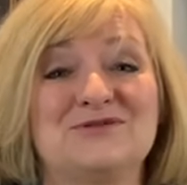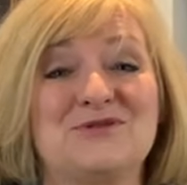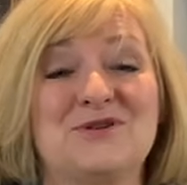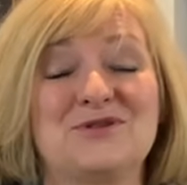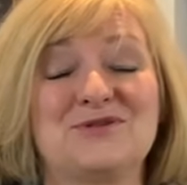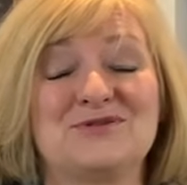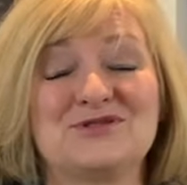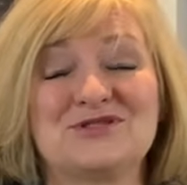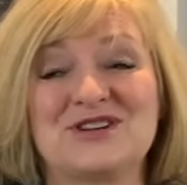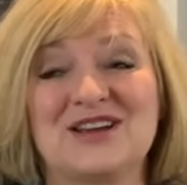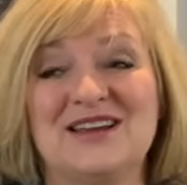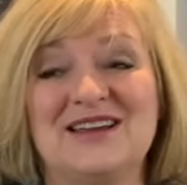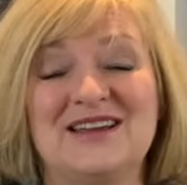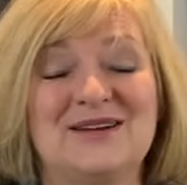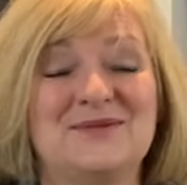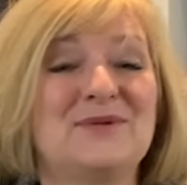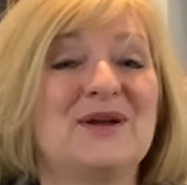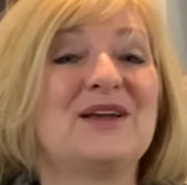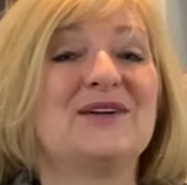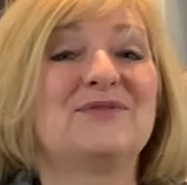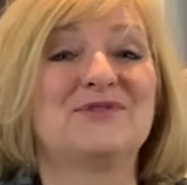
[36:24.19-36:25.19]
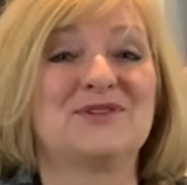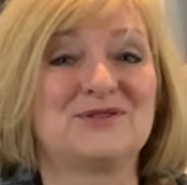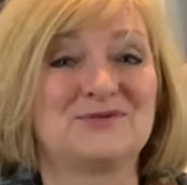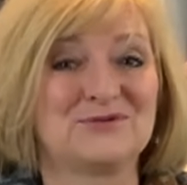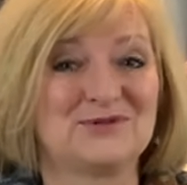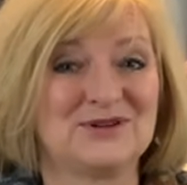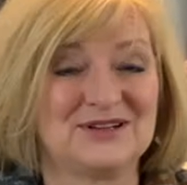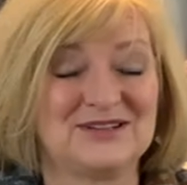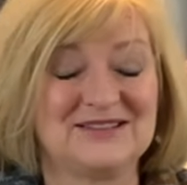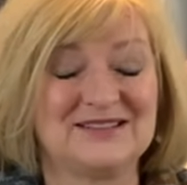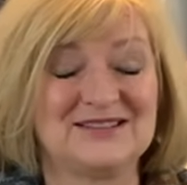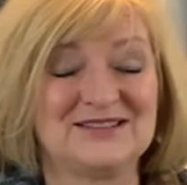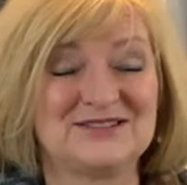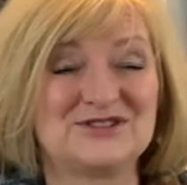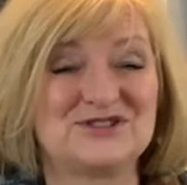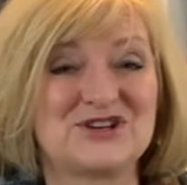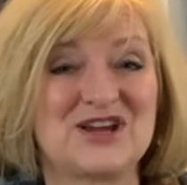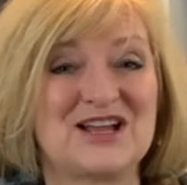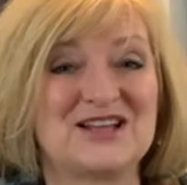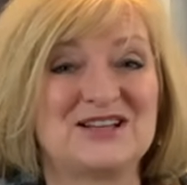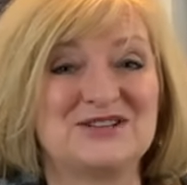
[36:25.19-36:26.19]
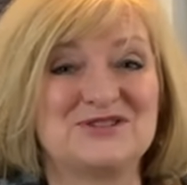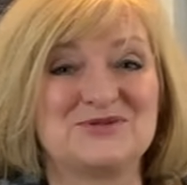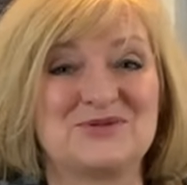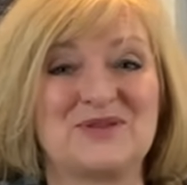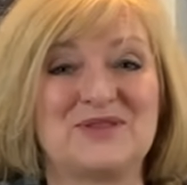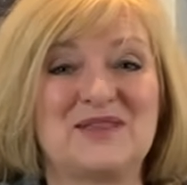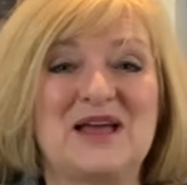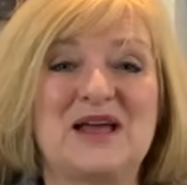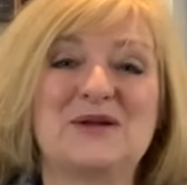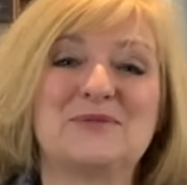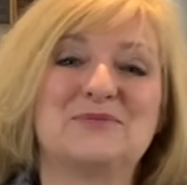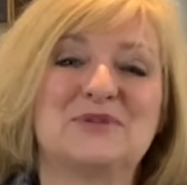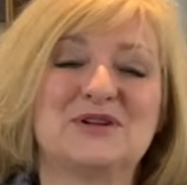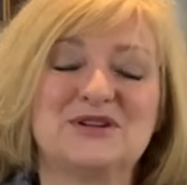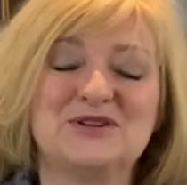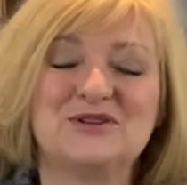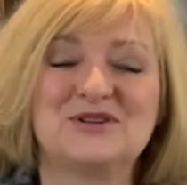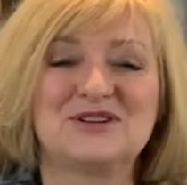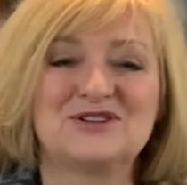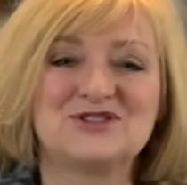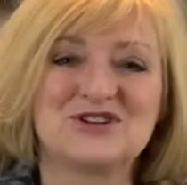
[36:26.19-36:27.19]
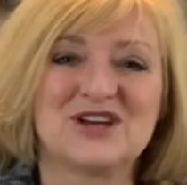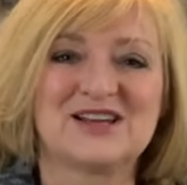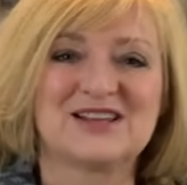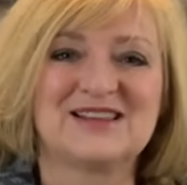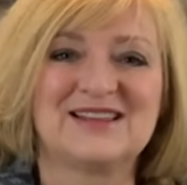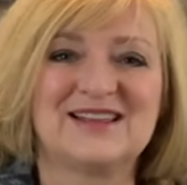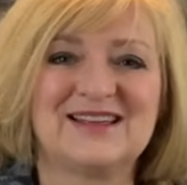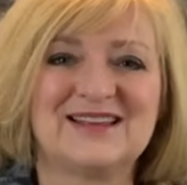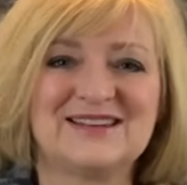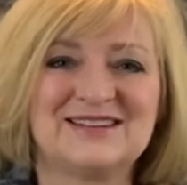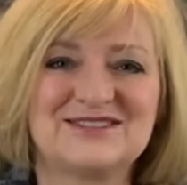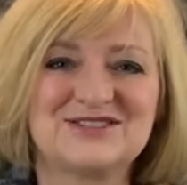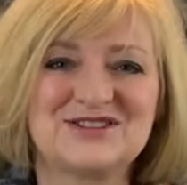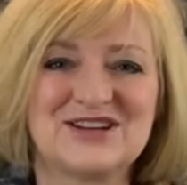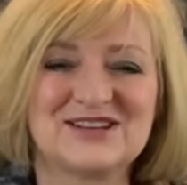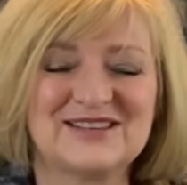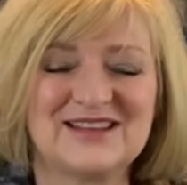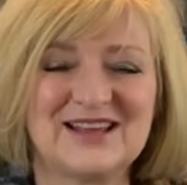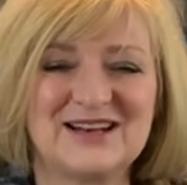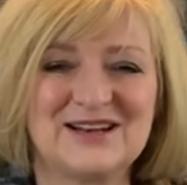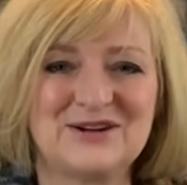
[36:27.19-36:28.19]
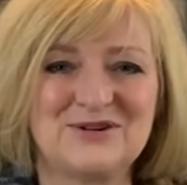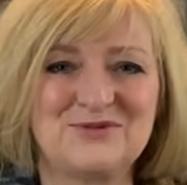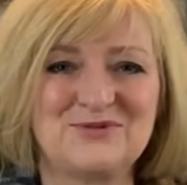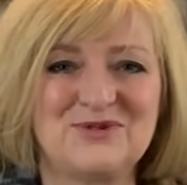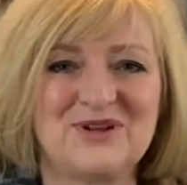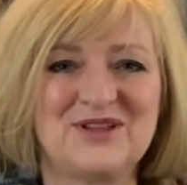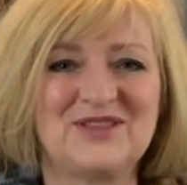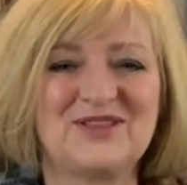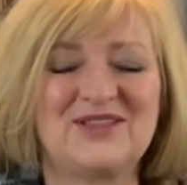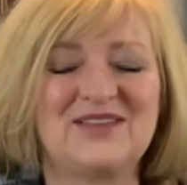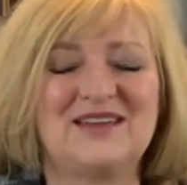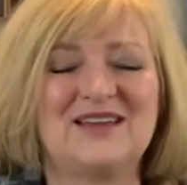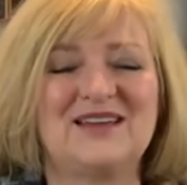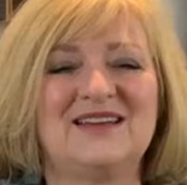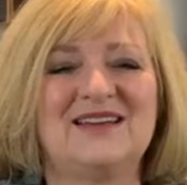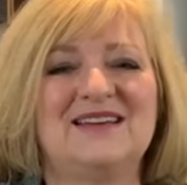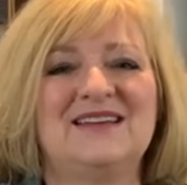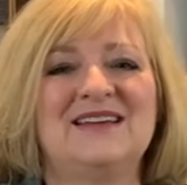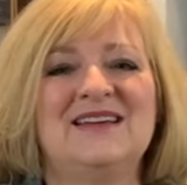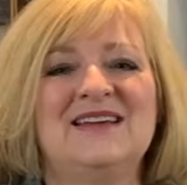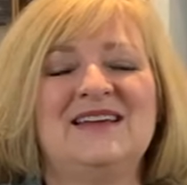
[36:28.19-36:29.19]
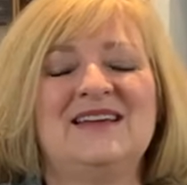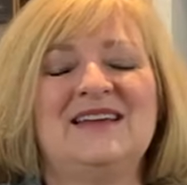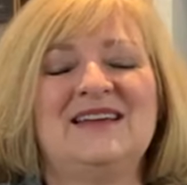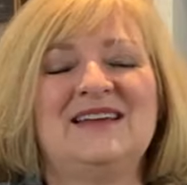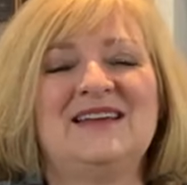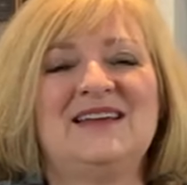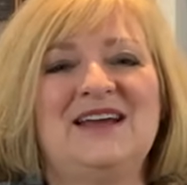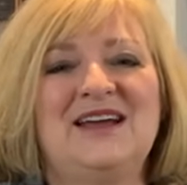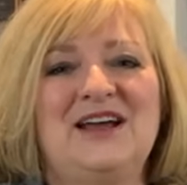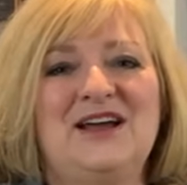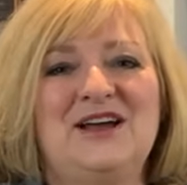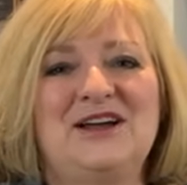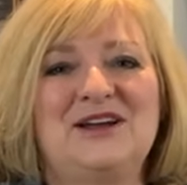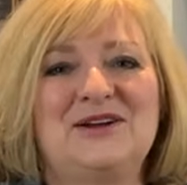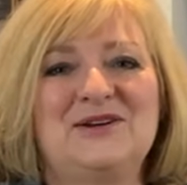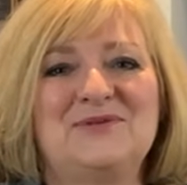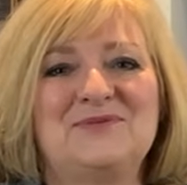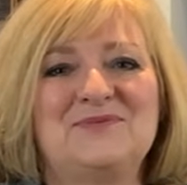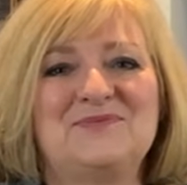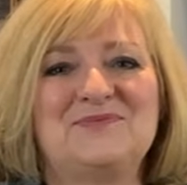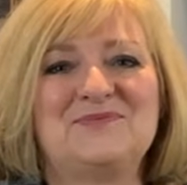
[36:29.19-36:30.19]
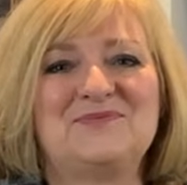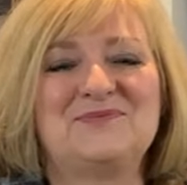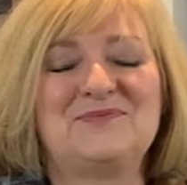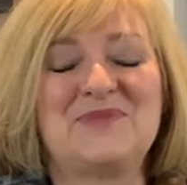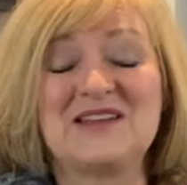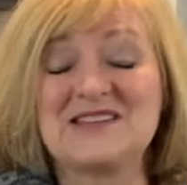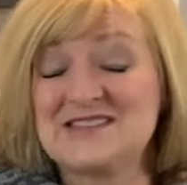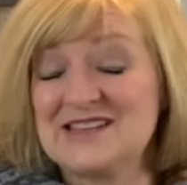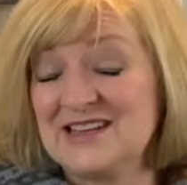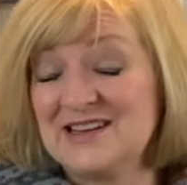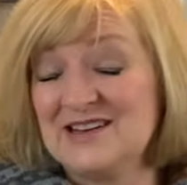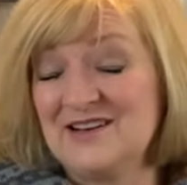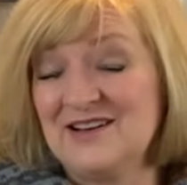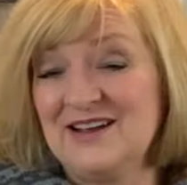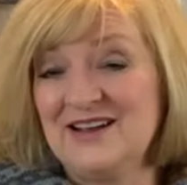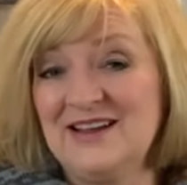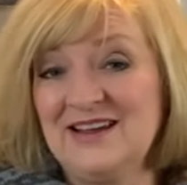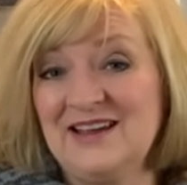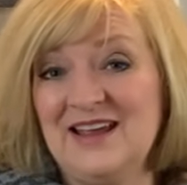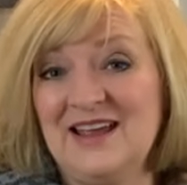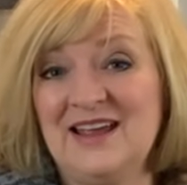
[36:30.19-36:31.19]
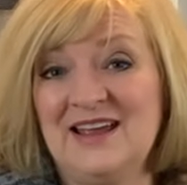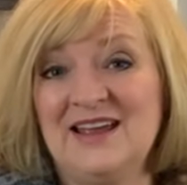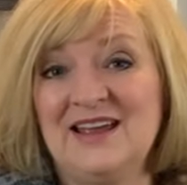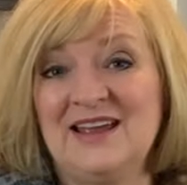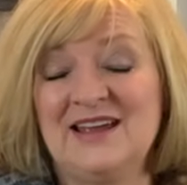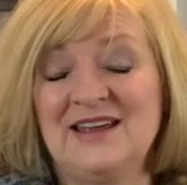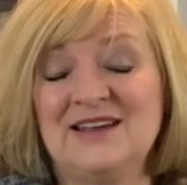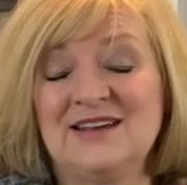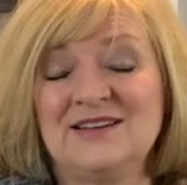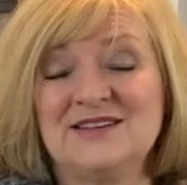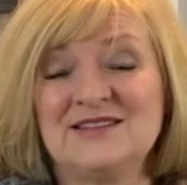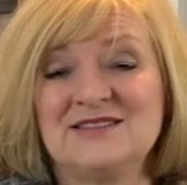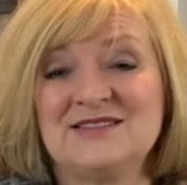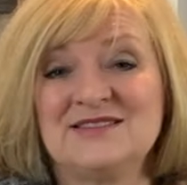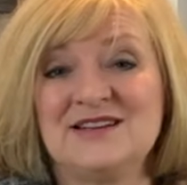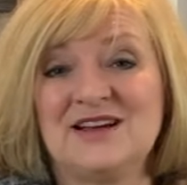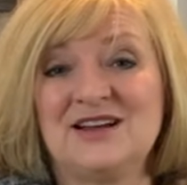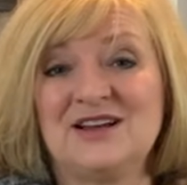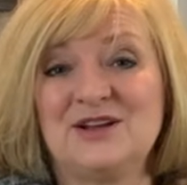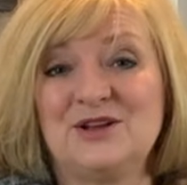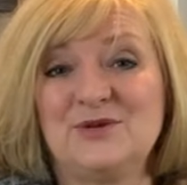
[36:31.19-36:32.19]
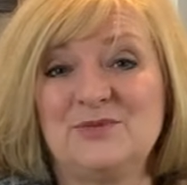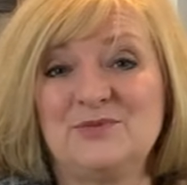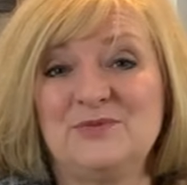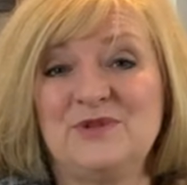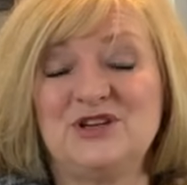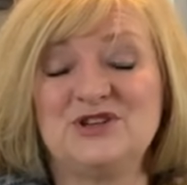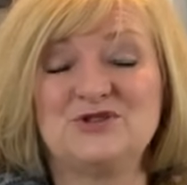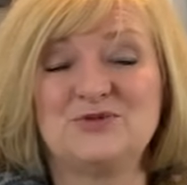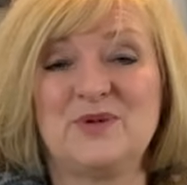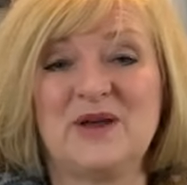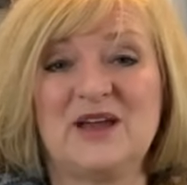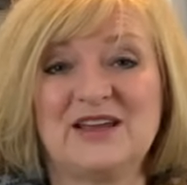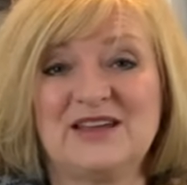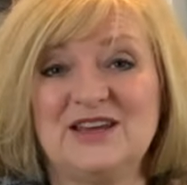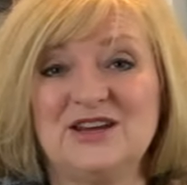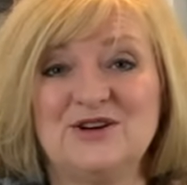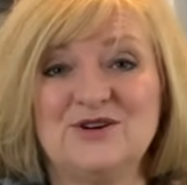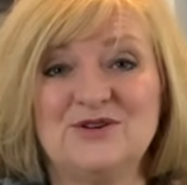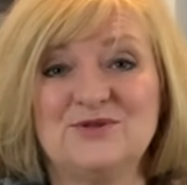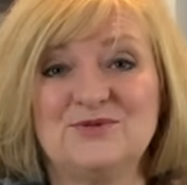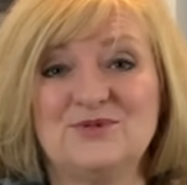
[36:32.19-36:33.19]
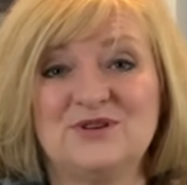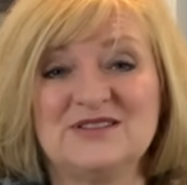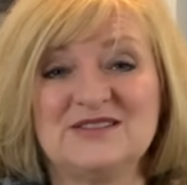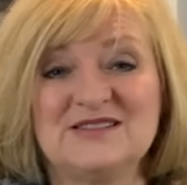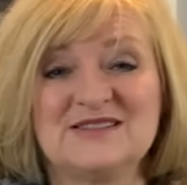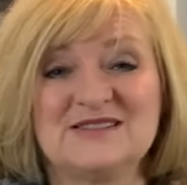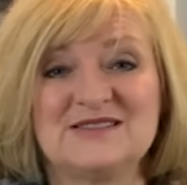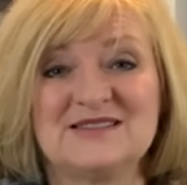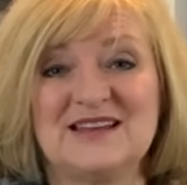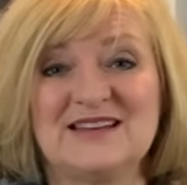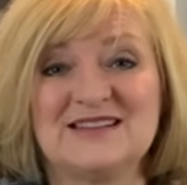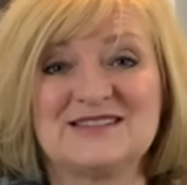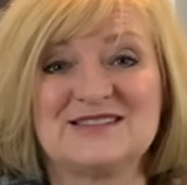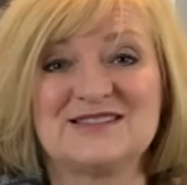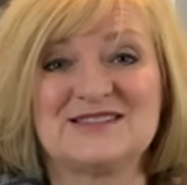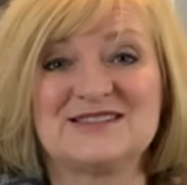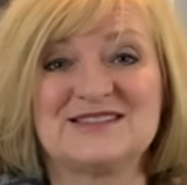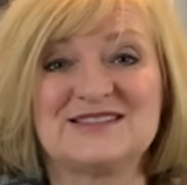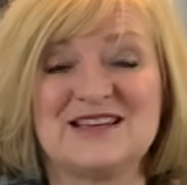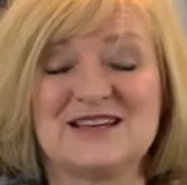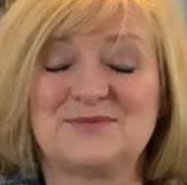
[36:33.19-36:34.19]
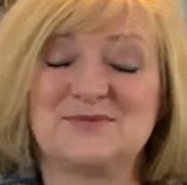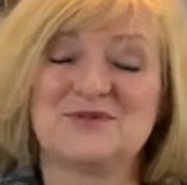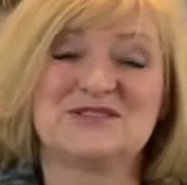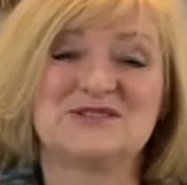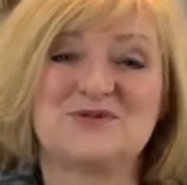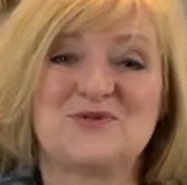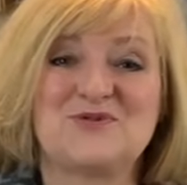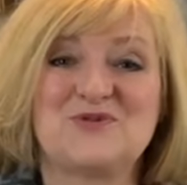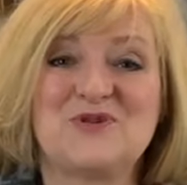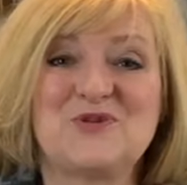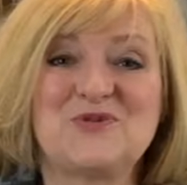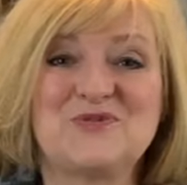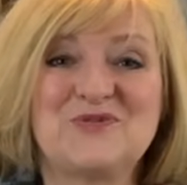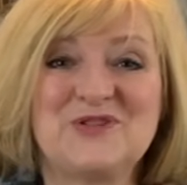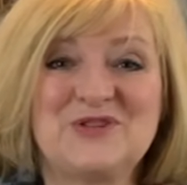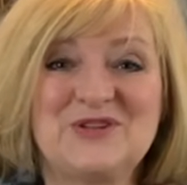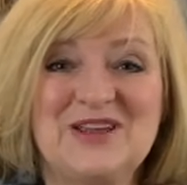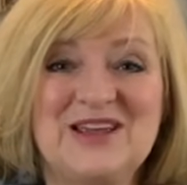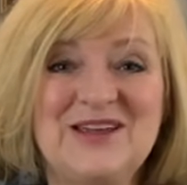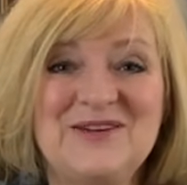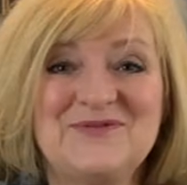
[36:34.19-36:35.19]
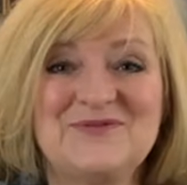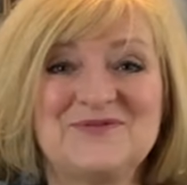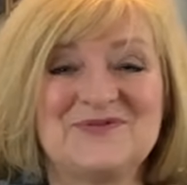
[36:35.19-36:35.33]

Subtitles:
Crochet, I'm having a real challenge with that, but you can check that out with Betsy and I, and I'll meet you back here once that segment's over. Okay.